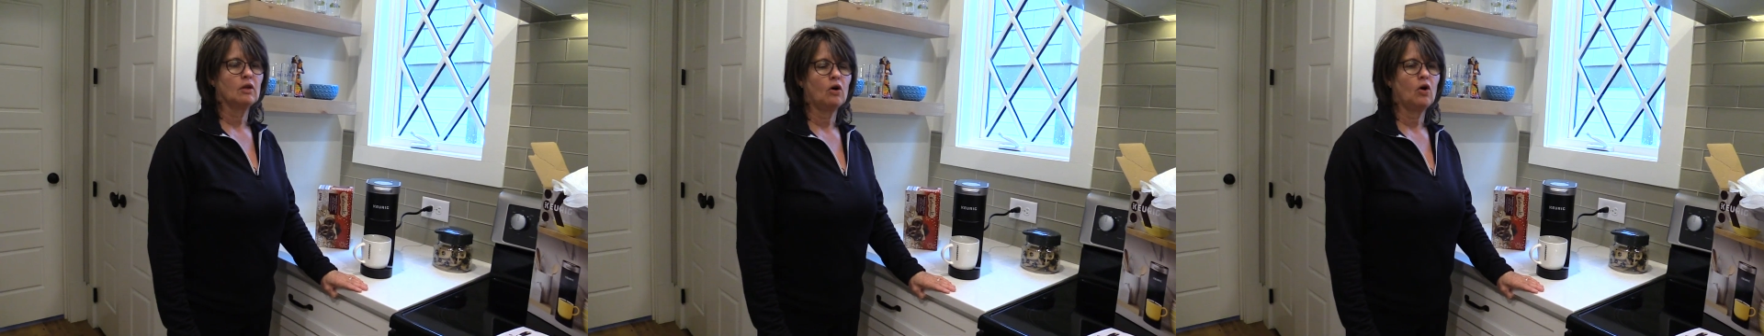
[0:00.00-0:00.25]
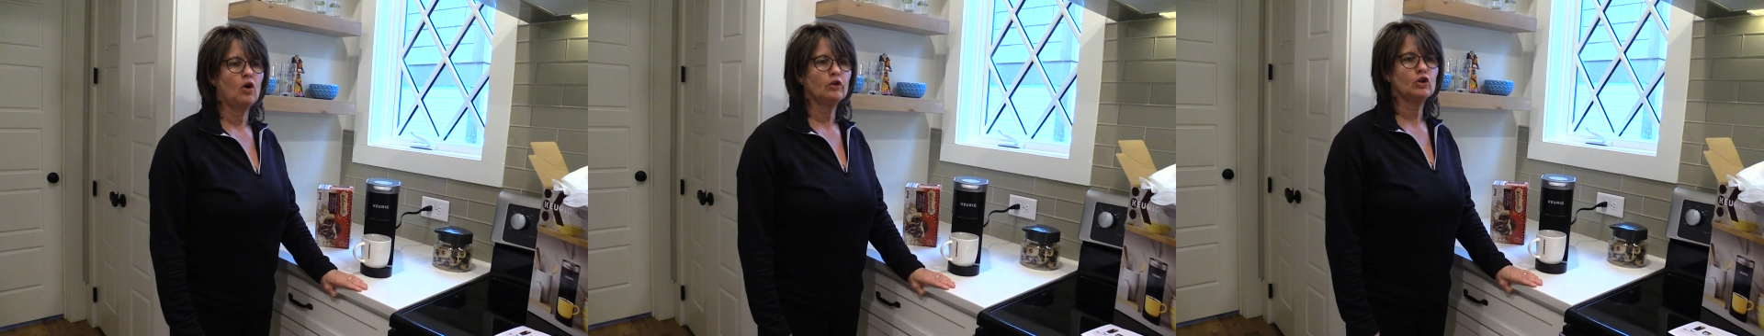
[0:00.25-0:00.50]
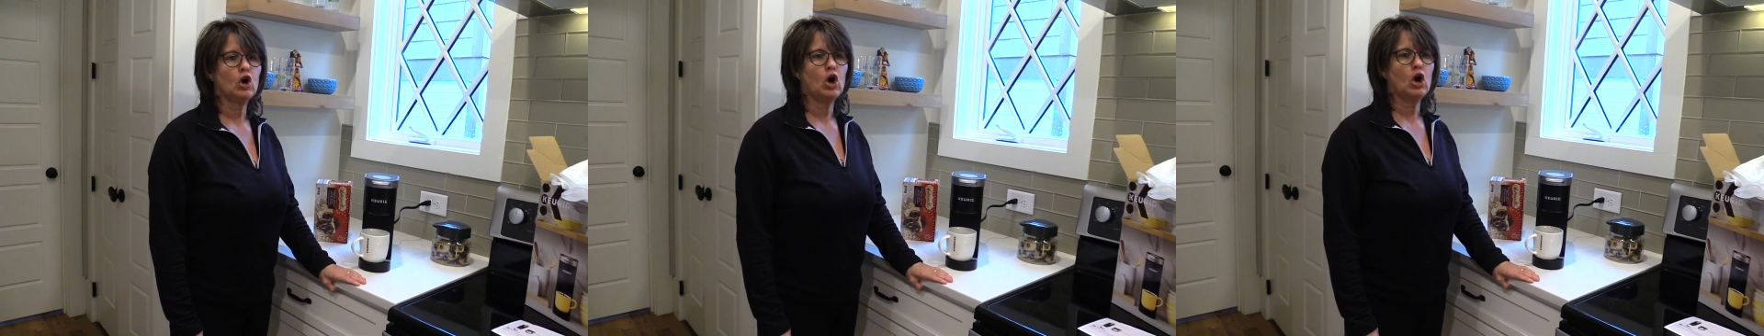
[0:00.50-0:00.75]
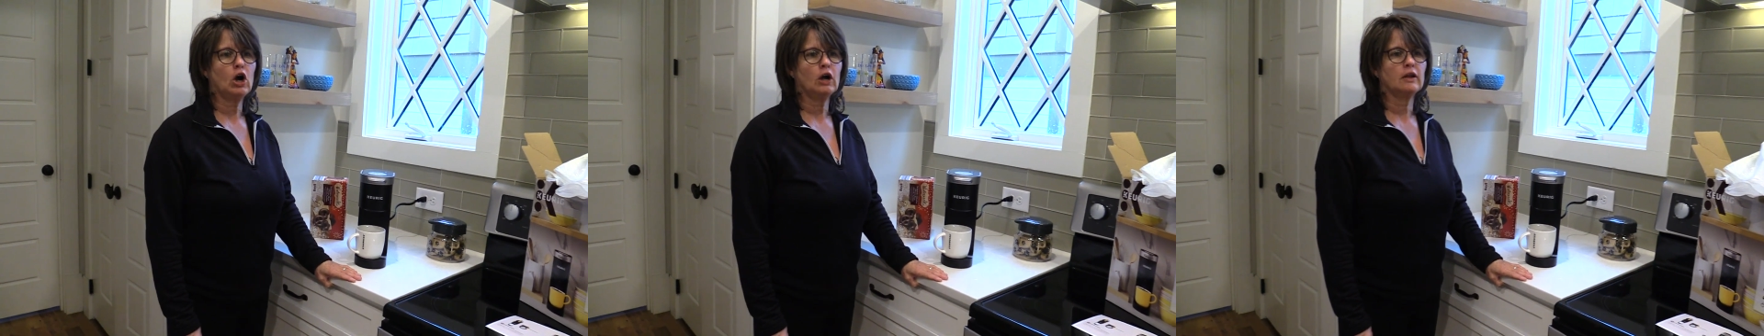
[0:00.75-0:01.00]
on
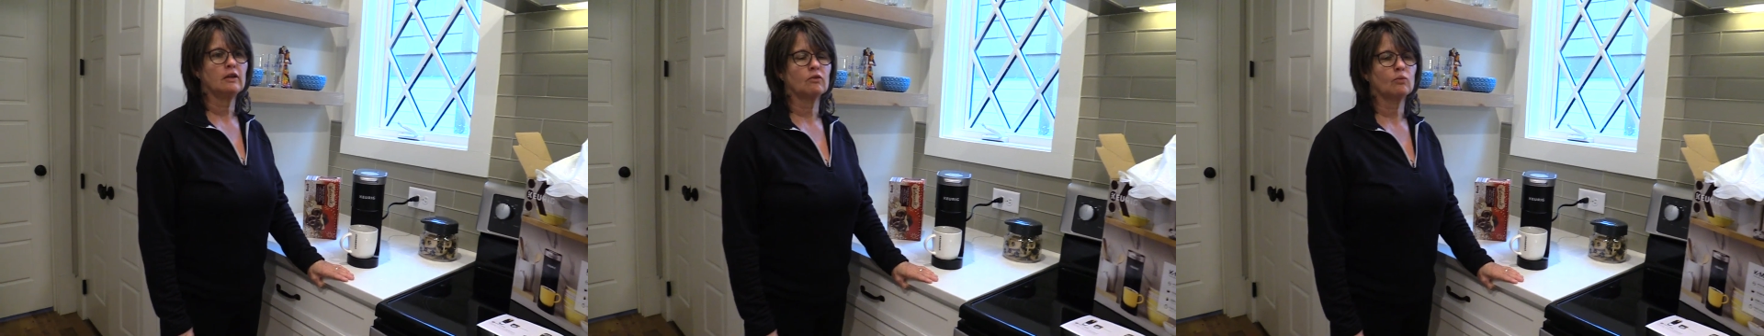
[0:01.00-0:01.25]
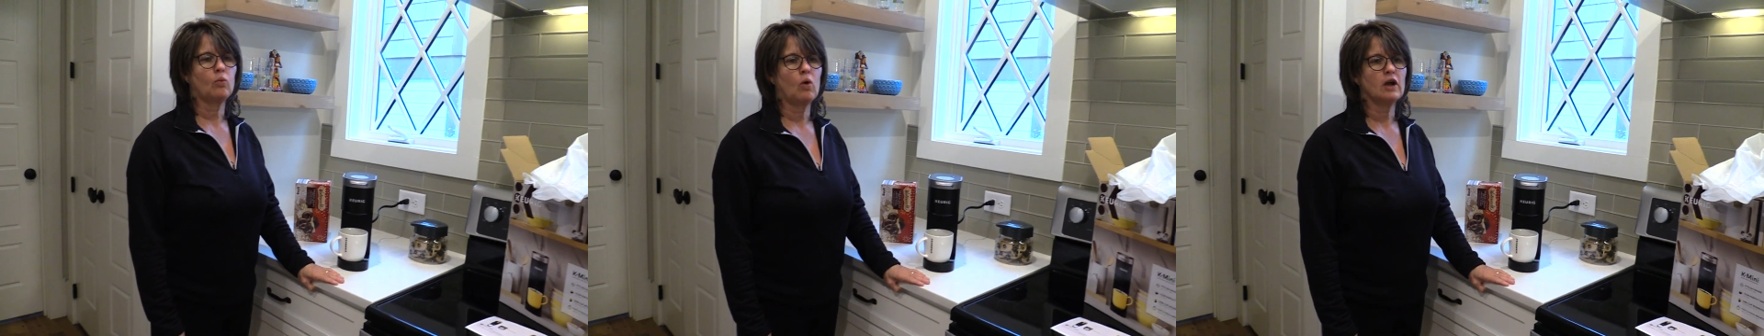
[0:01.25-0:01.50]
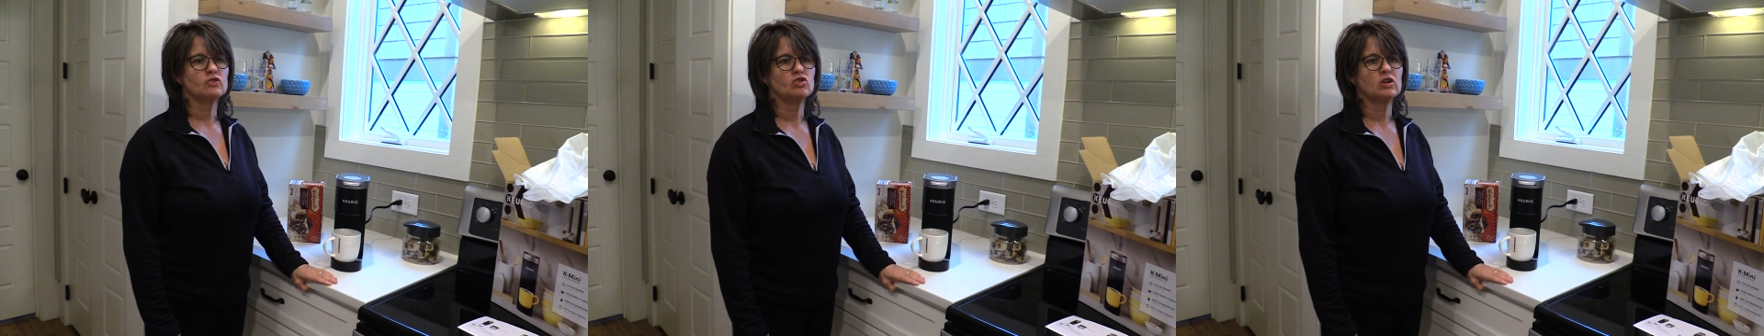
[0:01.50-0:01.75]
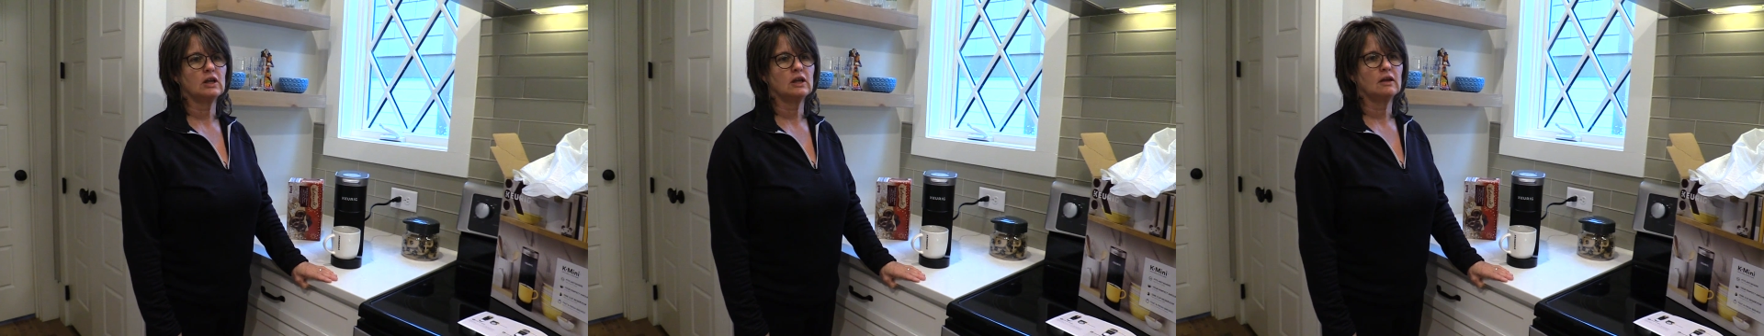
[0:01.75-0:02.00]
guard. He's
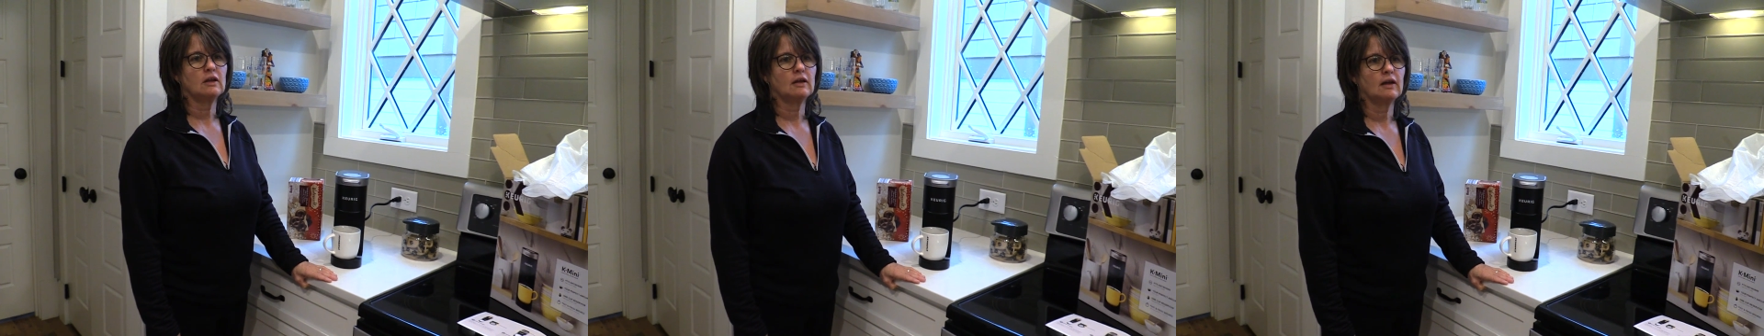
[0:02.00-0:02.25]
watching